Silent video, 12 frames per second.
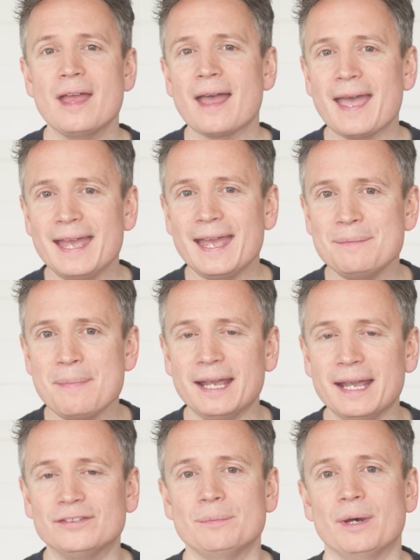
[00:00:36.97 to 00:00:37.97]
and
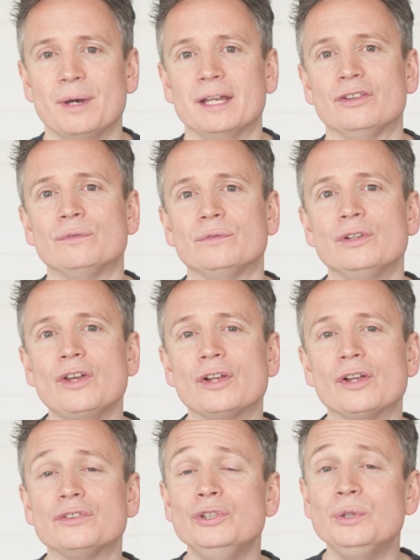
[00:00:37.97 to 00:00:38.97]
maximize the
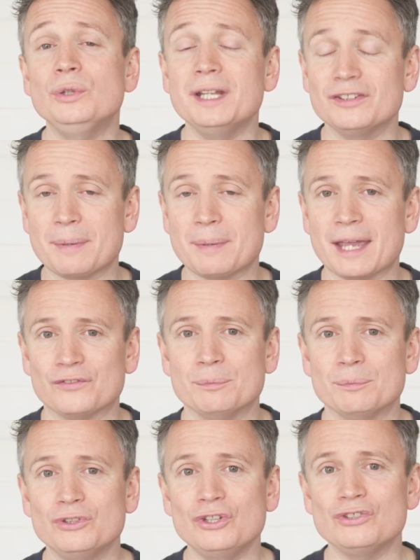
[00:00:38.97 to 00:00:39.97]
results you can expect
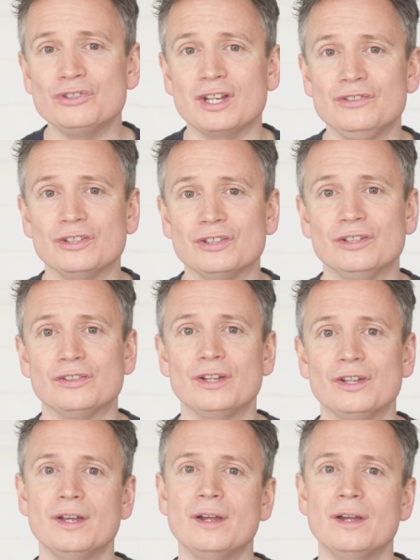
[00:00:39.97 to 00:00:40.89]
from search engines.